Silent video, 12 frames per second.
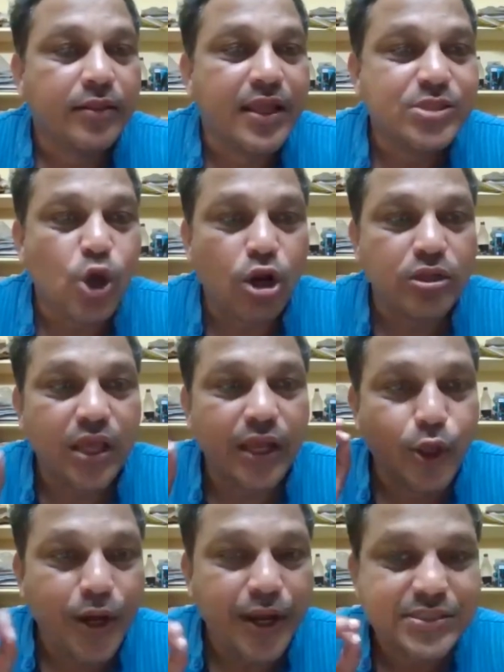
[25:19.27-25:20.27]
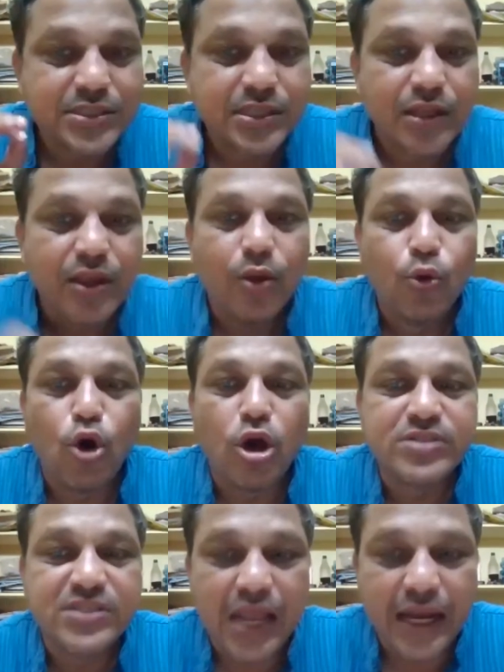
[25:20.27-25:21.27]
These are the units who are
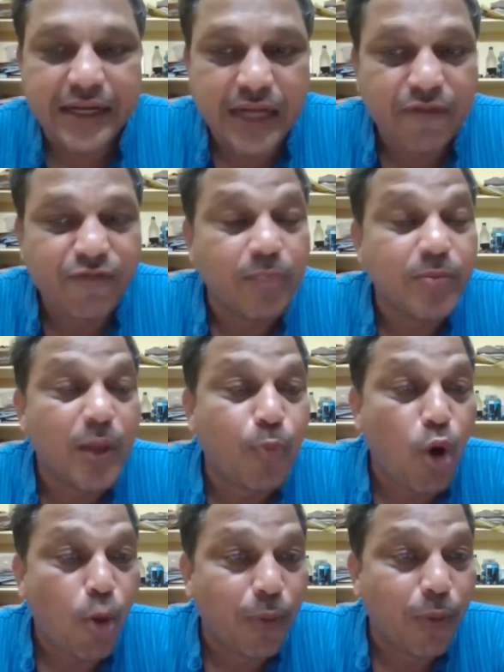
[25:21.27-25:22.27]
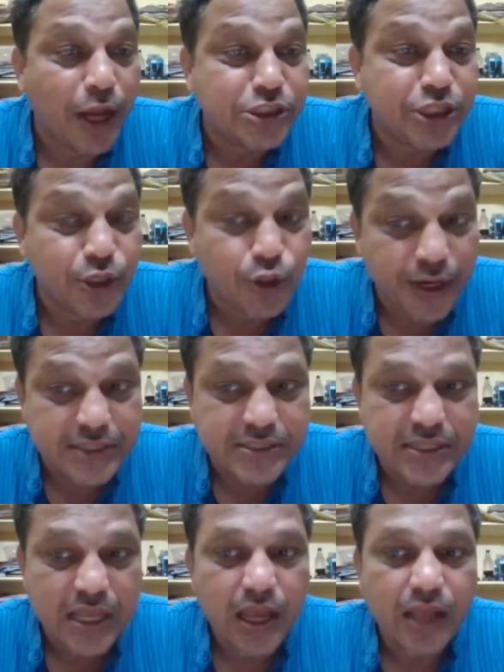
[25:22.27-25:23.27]
selected from the population
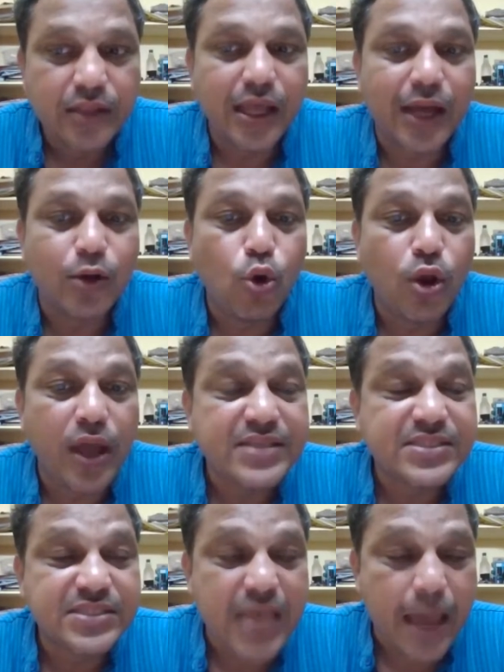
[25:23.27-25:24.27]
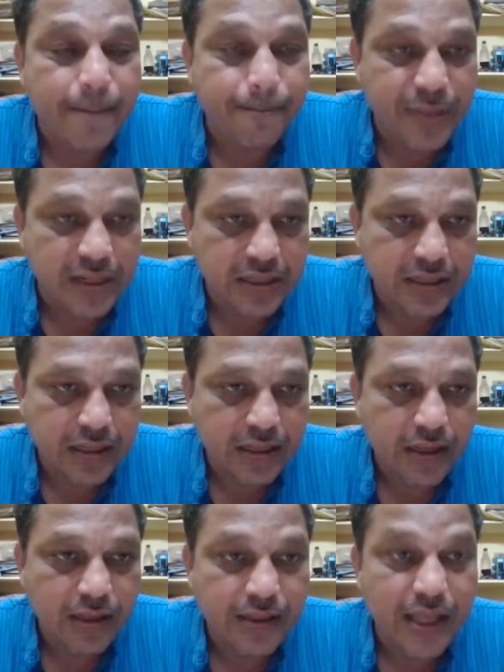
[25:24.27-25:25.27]
units. They are known as sample.
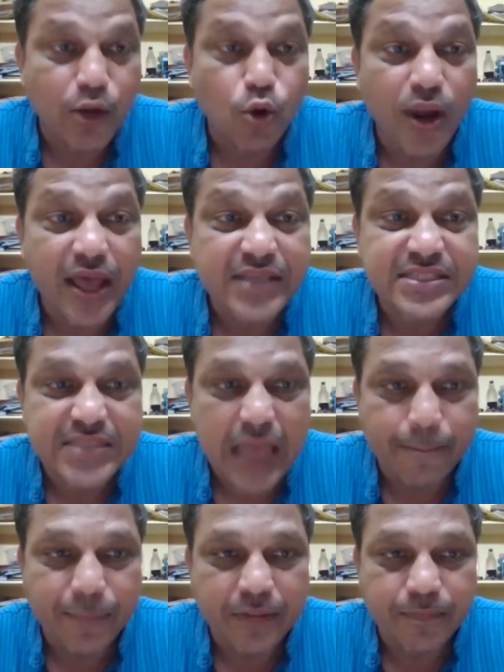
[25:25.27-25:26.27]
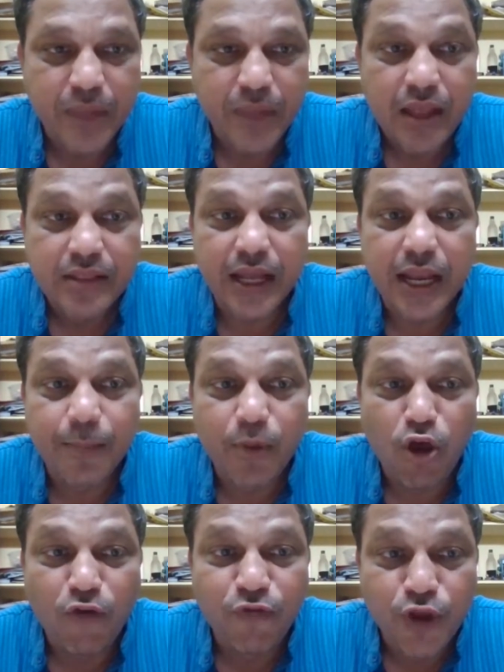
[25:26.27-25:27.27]
They are known as sample. The
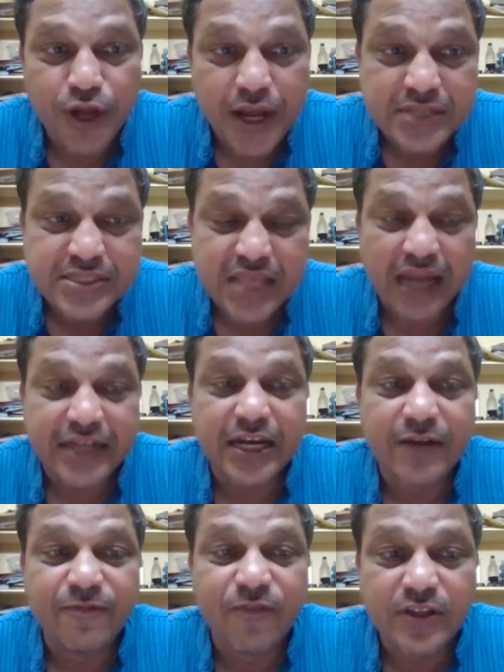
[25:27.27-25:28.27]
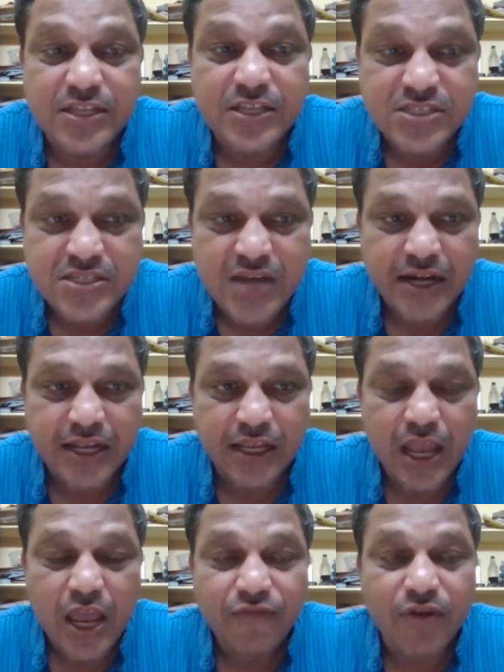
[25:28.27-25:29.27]
number of units selected for the
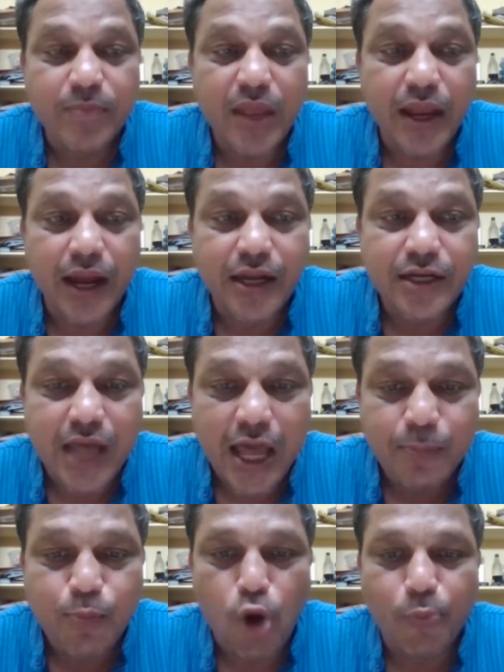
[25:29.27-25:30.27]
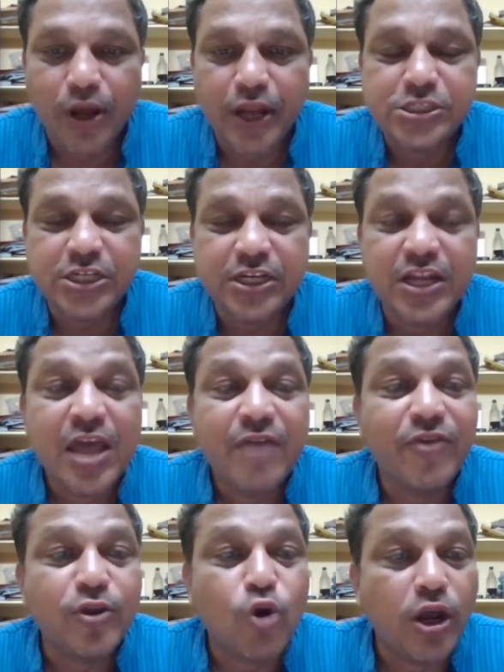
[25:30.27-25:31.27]
study from the entire population,
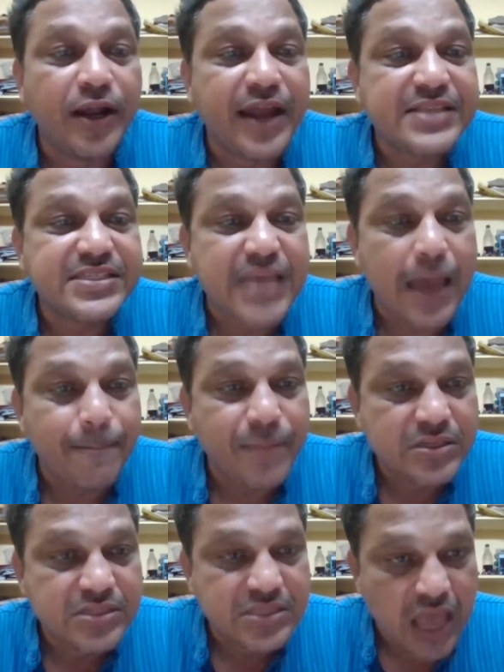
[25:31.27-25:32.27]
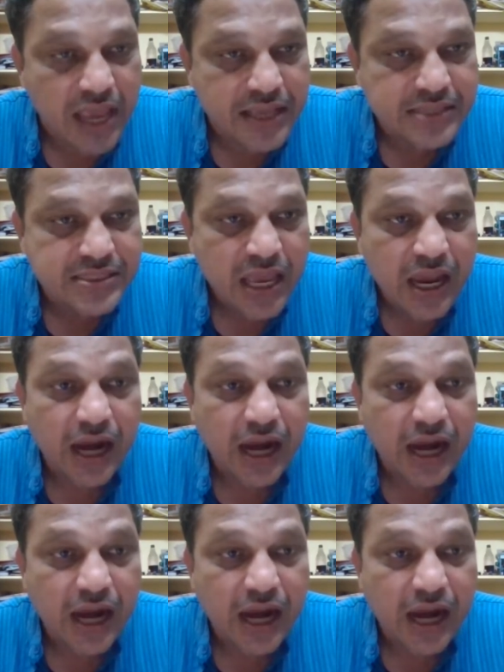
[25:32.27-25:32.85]
we call it as sample size.